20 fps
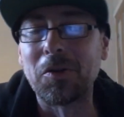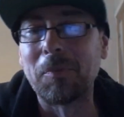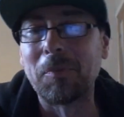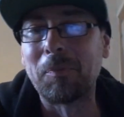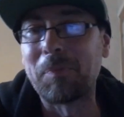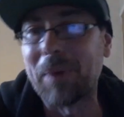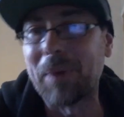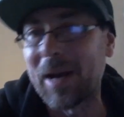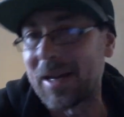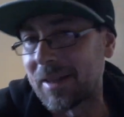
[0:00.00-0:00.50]
The
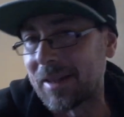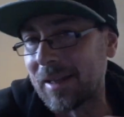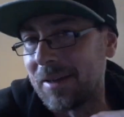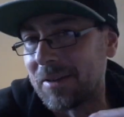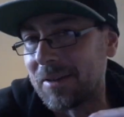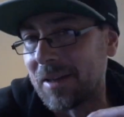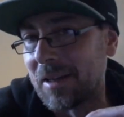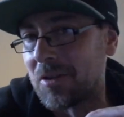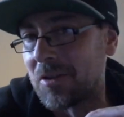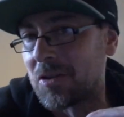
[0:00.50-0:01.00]
Bad, The
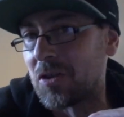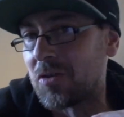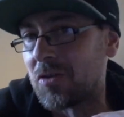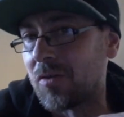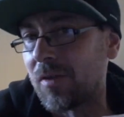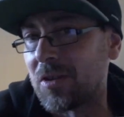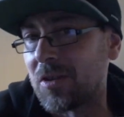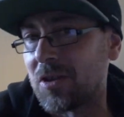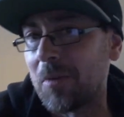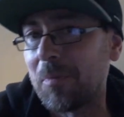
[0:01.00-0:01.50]
Ugly, The Juice
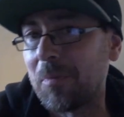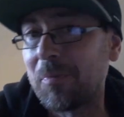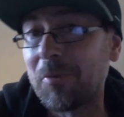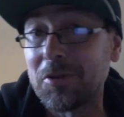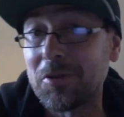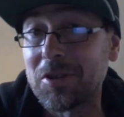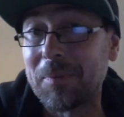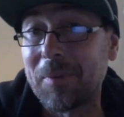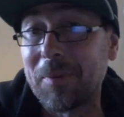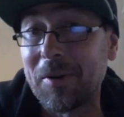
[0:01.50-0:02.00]
Review Show,
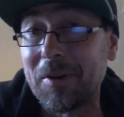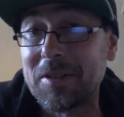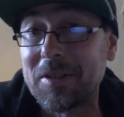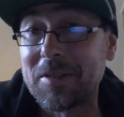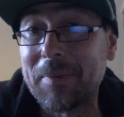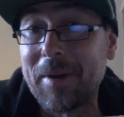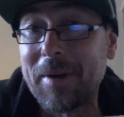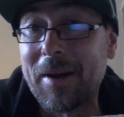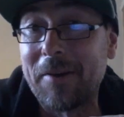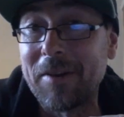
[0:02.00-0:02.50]
brought to you by the
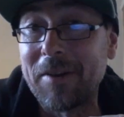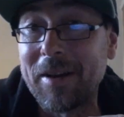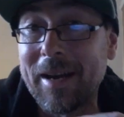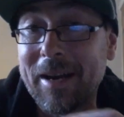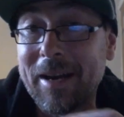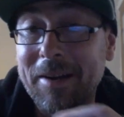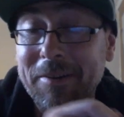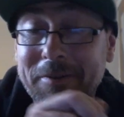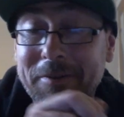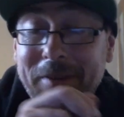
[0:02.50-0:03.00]
Department of
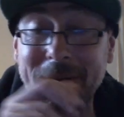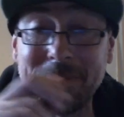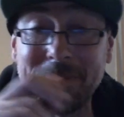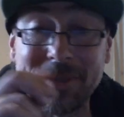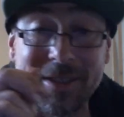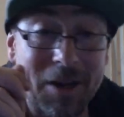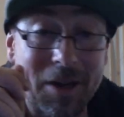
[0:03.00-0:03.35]
Inhaled Vapours.